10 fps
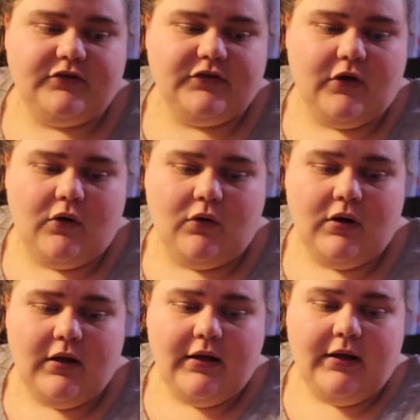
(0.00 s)
So
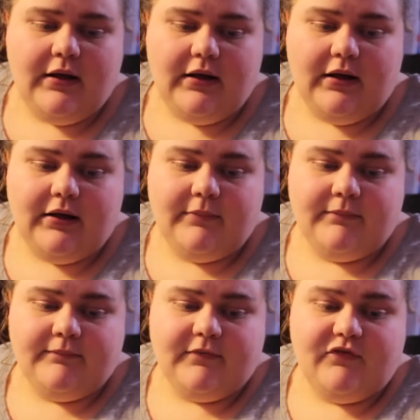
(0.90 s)

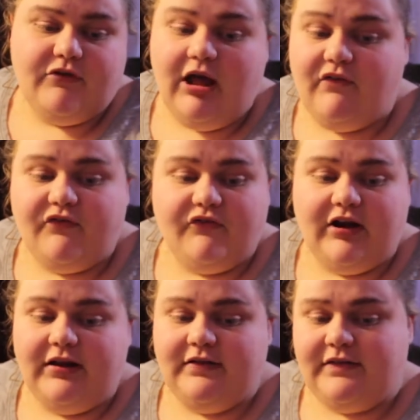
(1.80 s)
if you have
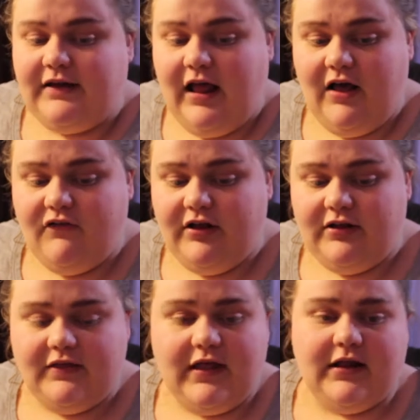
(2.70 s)
friends that have
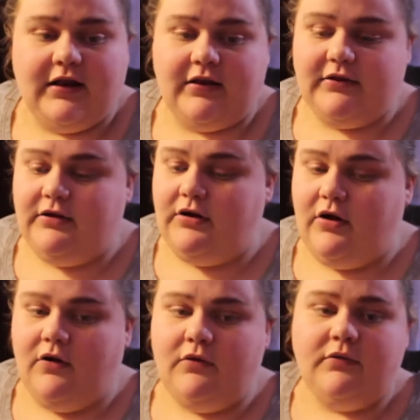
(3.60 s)
it, then you
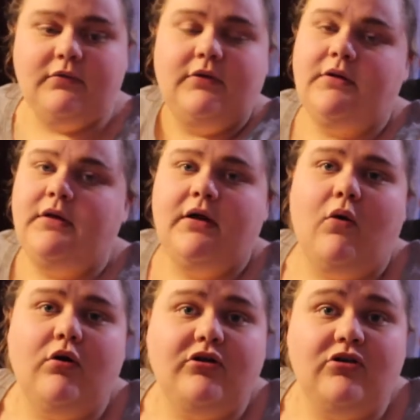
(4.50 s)
know,
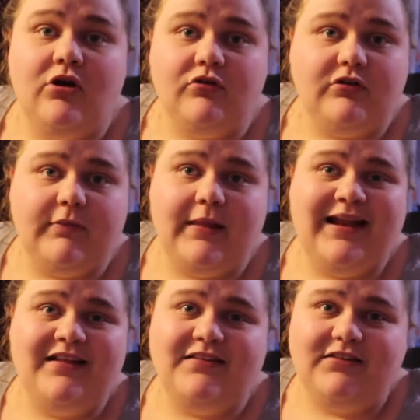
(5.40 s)
or you know someone that
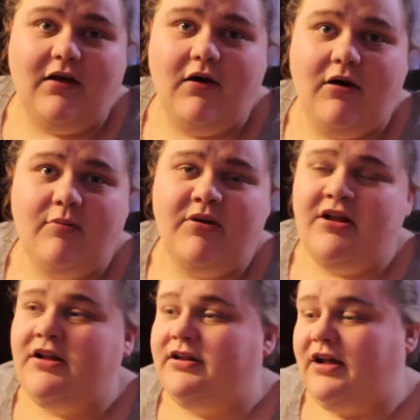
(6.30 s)
has a tub,
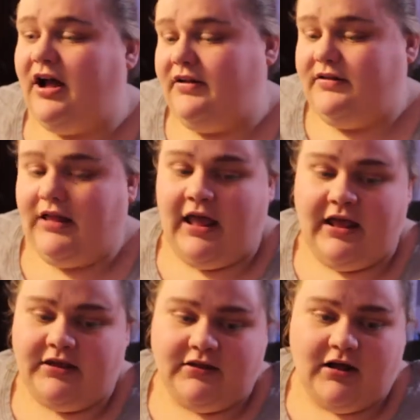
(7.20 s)

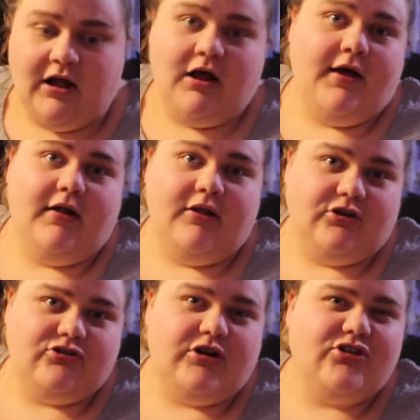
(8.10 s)
like
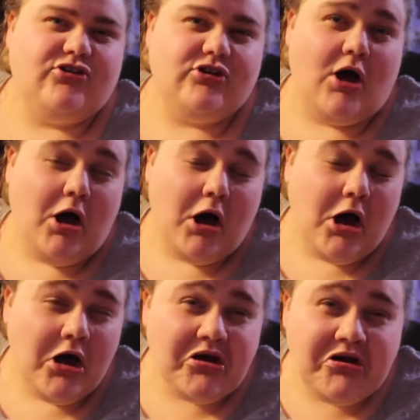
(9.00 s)
electric
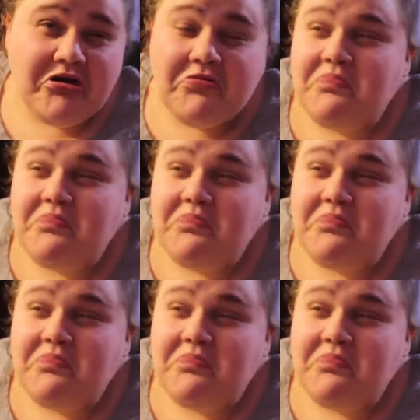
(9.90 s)
shock,